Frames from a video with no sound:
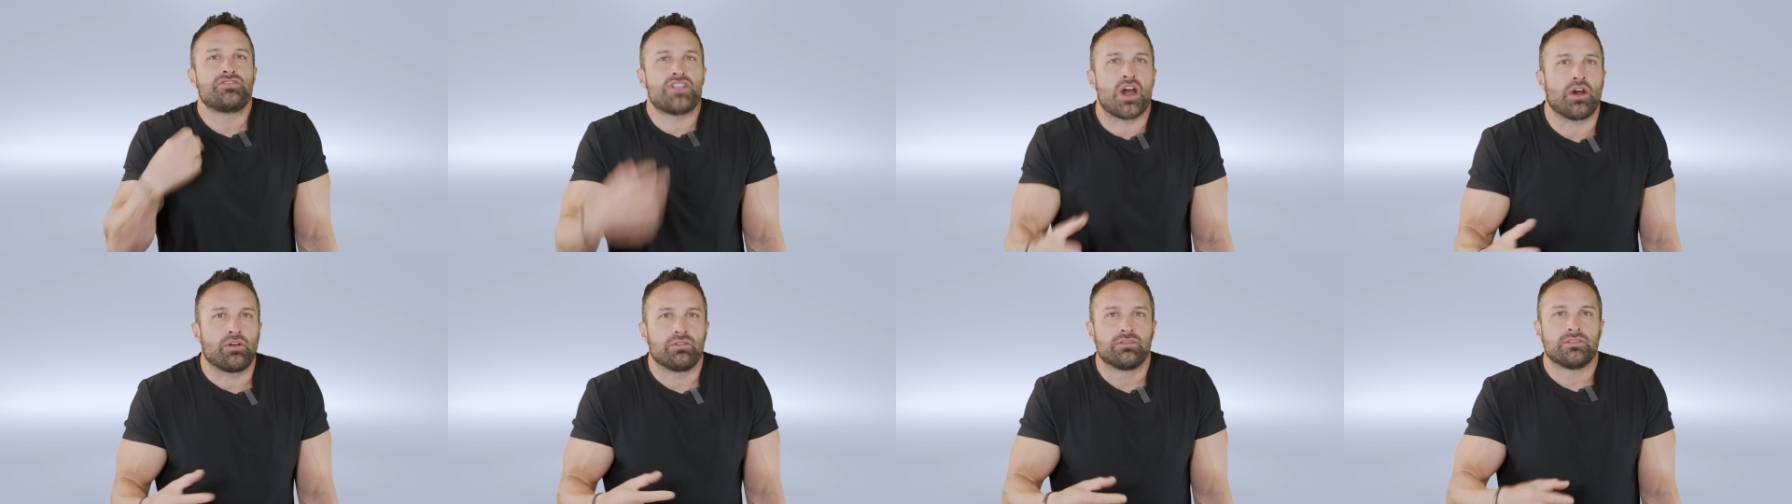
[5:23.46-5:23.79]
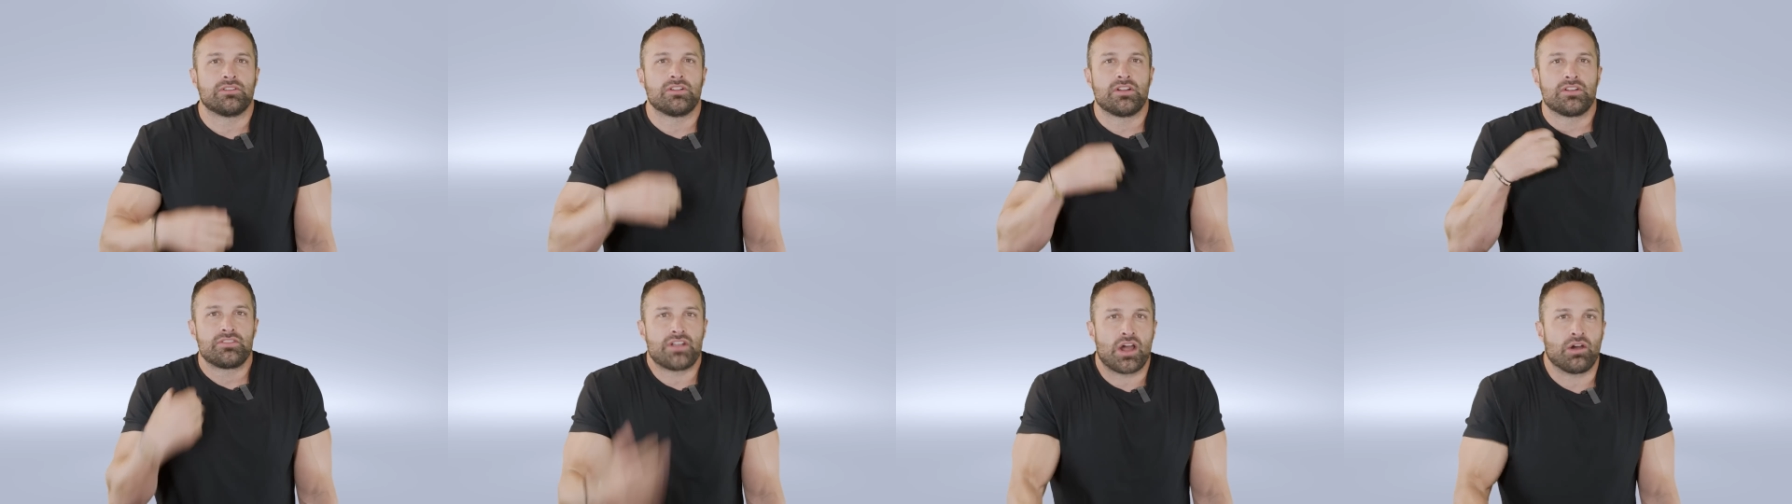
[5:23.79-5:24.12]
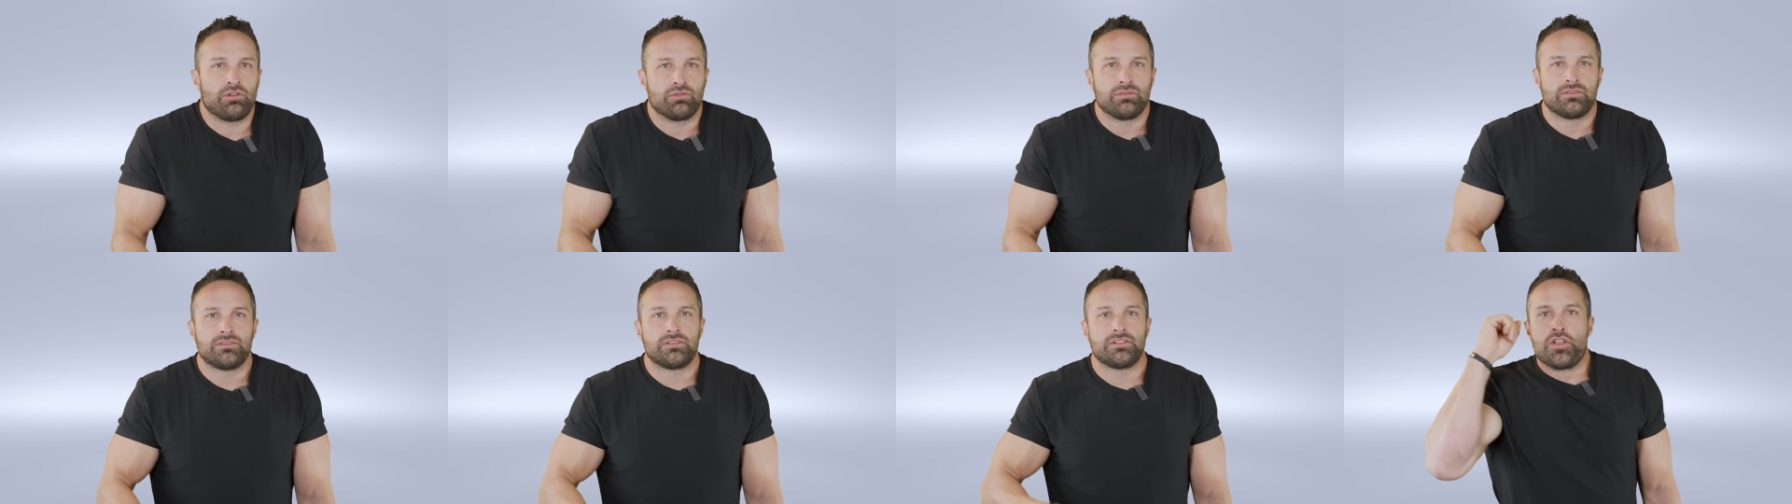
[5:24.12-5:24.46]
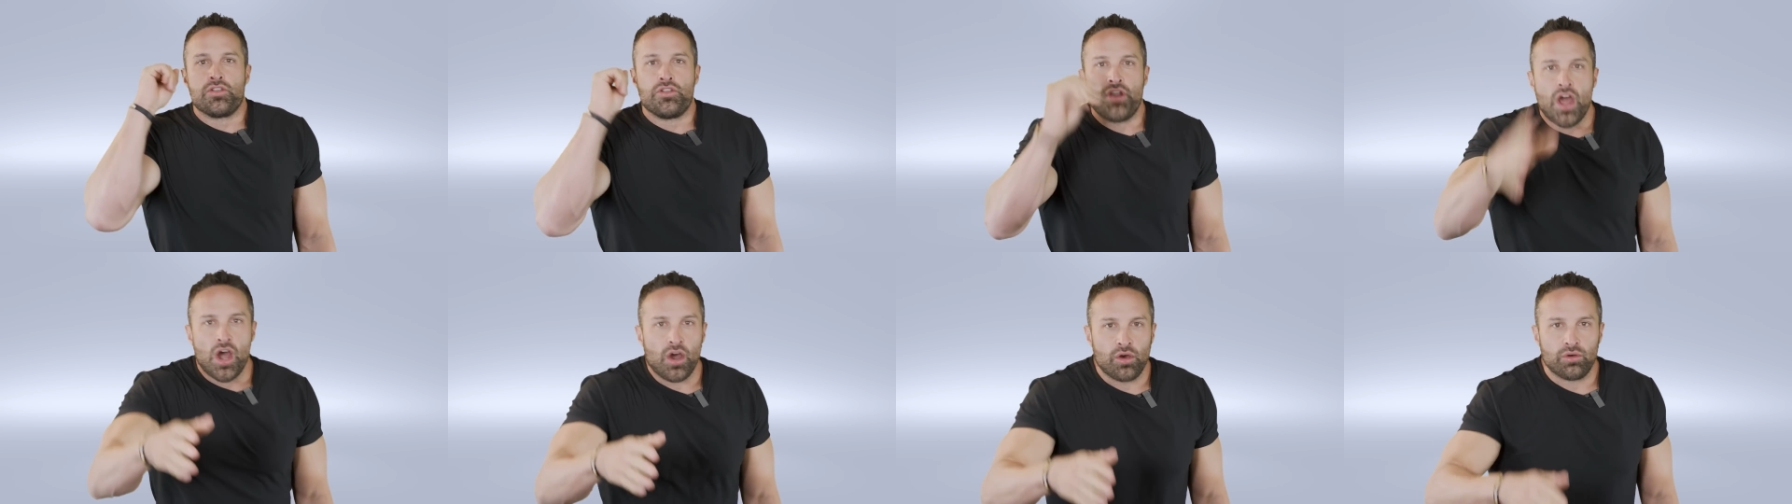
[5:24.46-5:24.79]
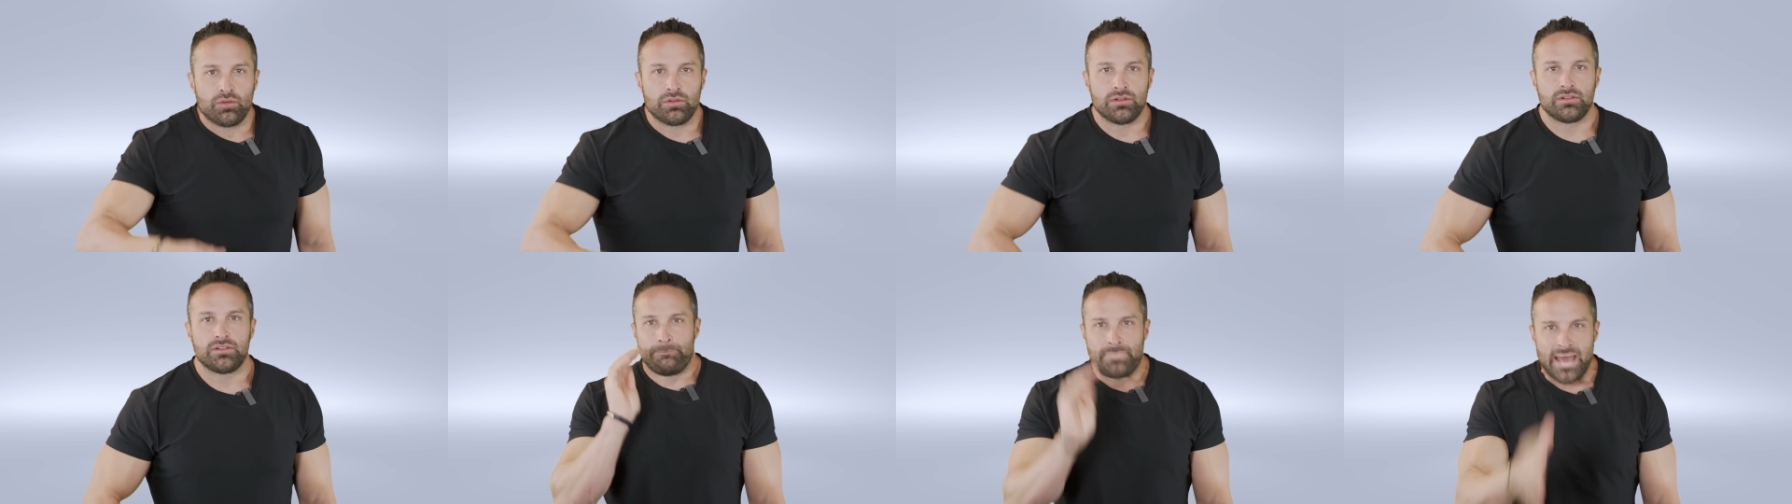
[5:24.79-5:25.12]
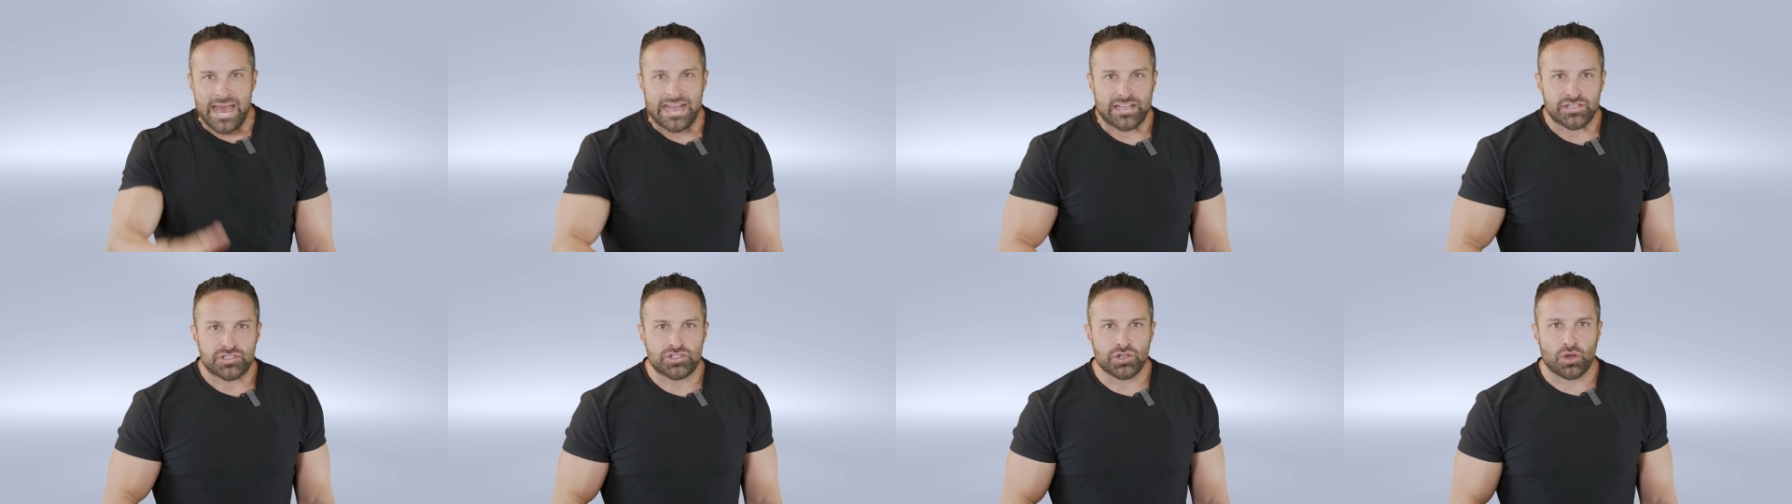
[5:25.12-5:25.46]
no, no. No,
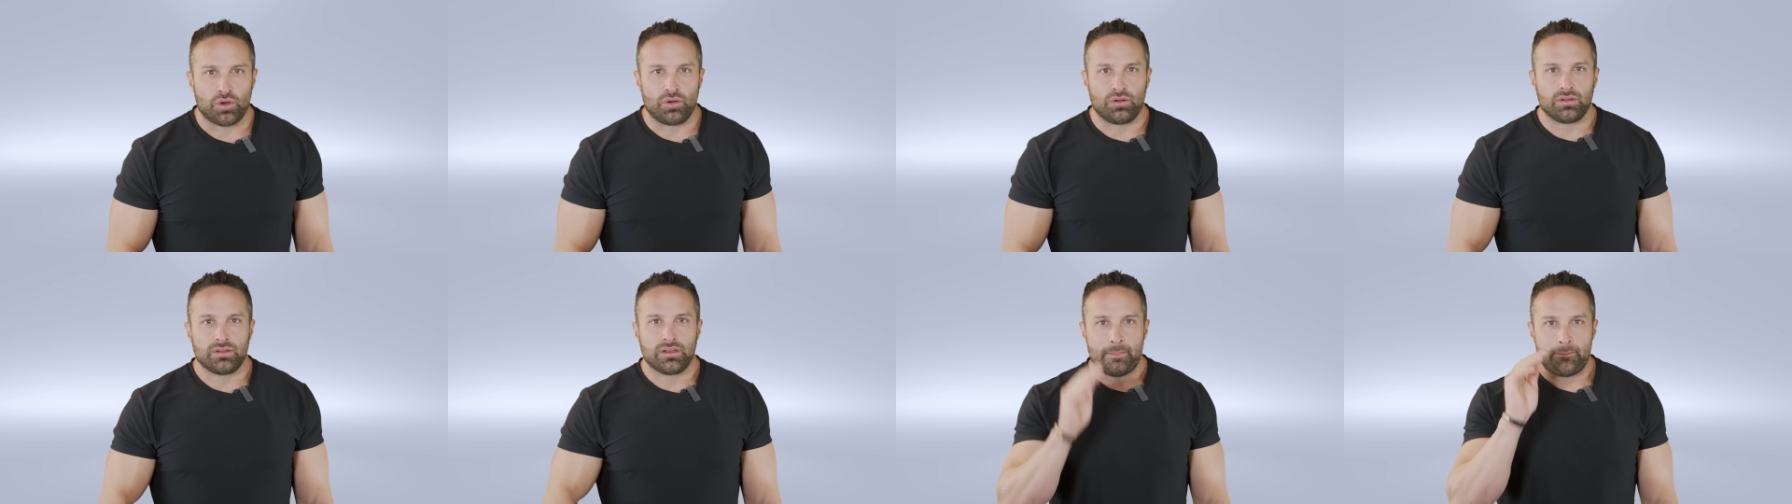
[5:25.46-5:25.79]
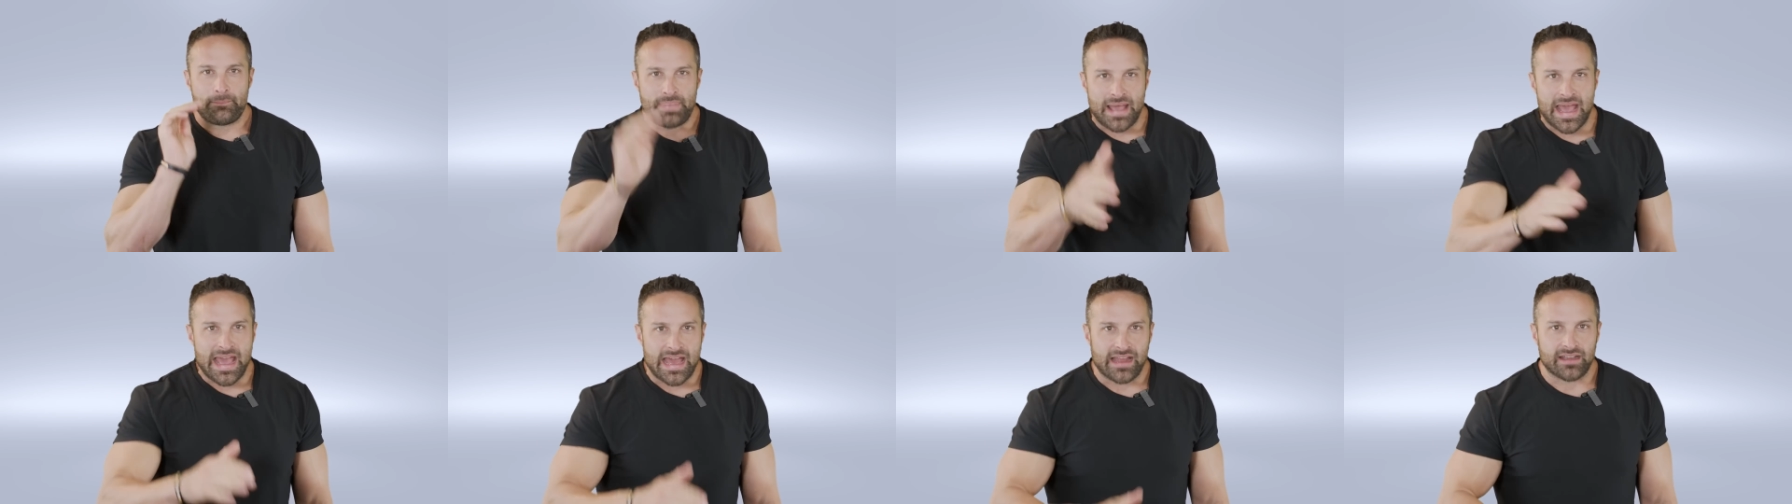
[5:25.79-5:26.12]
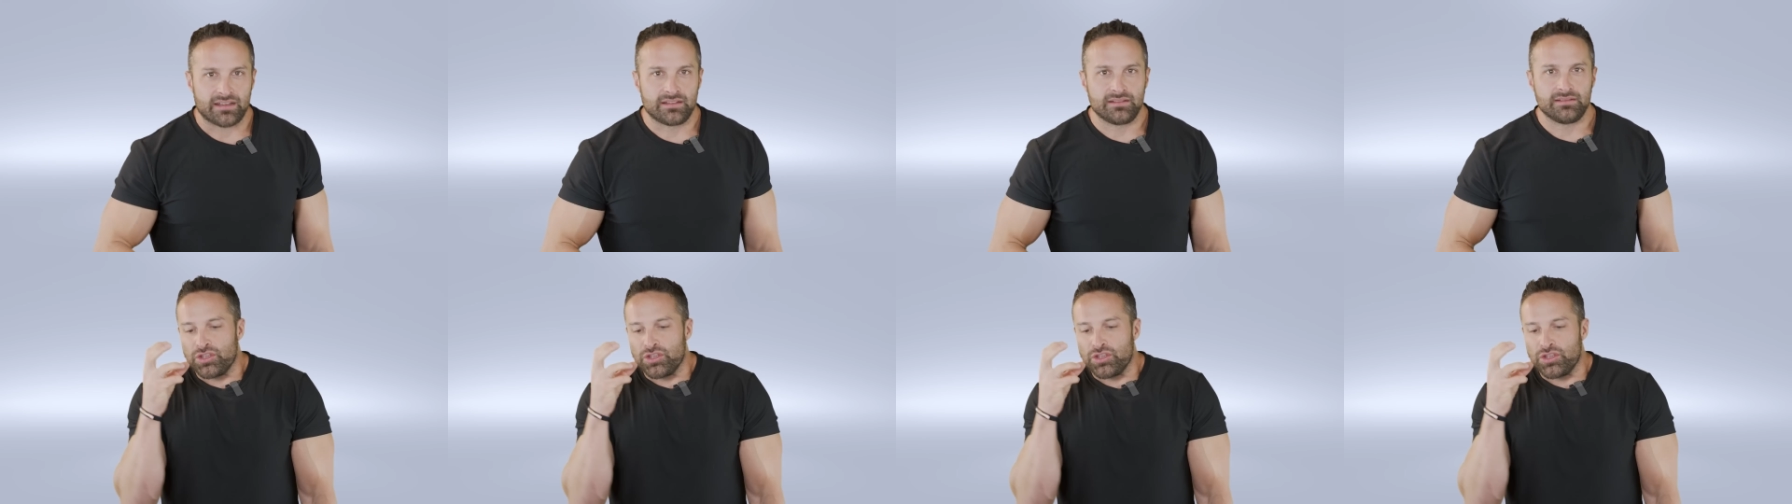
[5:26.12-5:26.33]
bad, Joel, bad.